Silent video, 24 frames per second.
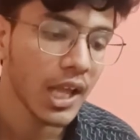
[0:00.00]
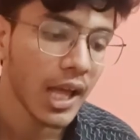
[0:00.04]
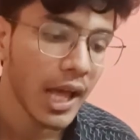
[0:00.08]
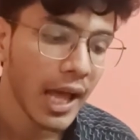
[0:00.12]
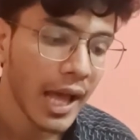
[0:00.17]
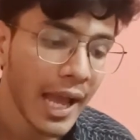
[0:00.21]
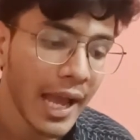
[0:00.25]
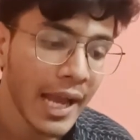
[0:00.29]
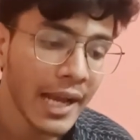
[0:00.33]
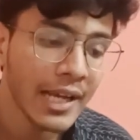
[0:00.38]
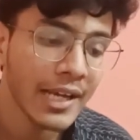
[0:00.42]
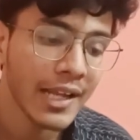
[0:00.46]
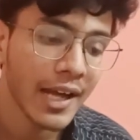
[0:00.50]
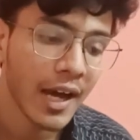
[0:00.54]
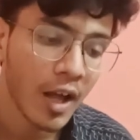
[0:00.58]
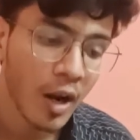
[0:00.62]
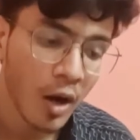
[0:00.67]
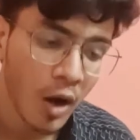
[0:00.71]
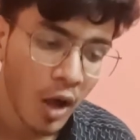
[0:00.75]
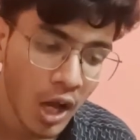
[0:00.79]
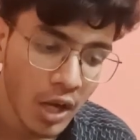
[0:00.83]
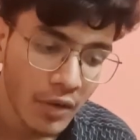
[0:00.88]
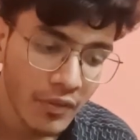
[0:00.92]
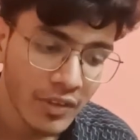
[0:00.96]
and
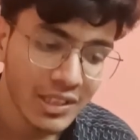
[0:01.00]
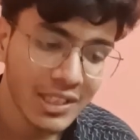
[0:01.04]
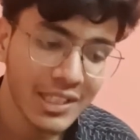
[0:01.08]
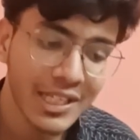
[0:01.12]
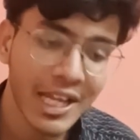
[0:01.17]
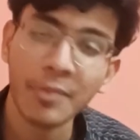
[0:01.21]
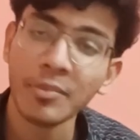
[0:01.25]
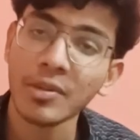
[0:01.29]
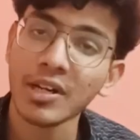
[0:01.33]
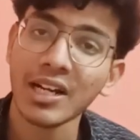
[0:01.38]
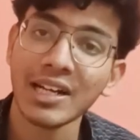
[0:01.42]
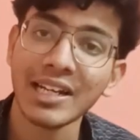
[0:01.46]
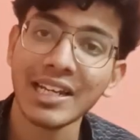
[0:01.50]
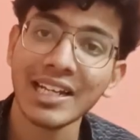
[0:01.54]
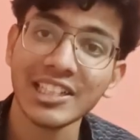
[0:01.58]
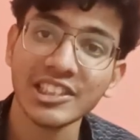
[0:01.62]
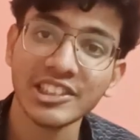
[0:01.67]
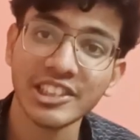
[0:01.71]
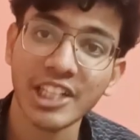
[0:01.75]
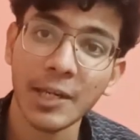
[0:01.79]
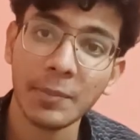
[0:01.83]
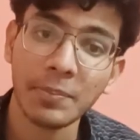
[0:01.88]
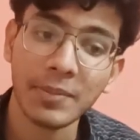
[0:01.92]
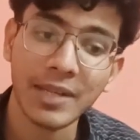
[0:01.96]
along with it I'm running
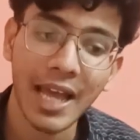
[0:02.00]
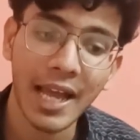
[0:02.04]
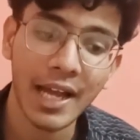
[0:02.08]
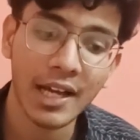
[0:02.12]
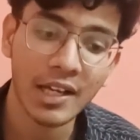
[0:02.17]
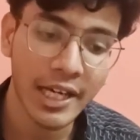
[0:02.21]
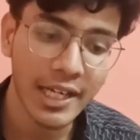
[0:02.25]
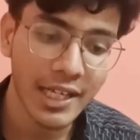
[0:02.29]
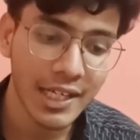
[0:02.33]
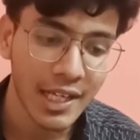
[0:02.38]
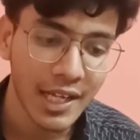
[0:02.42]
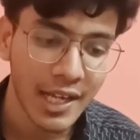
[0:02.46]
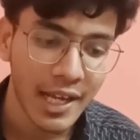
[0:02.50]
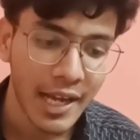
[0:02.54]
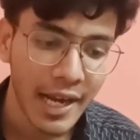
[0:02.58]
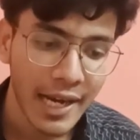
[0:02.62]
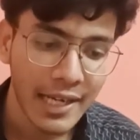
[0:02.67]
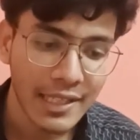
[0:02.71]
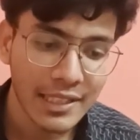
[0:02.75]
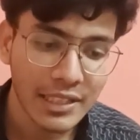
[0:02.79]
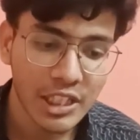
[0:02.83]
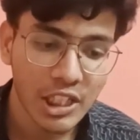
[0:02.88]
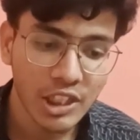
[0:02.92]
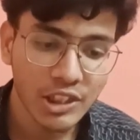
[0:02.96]
script tag, right,
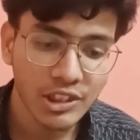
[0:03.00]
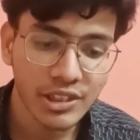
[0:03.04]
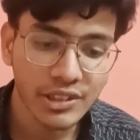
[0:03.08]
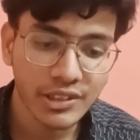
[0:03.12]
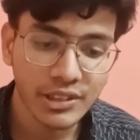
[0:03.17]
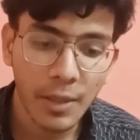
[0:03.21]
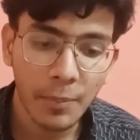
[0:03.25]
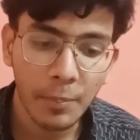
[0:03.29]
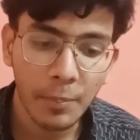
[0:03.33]
and this is the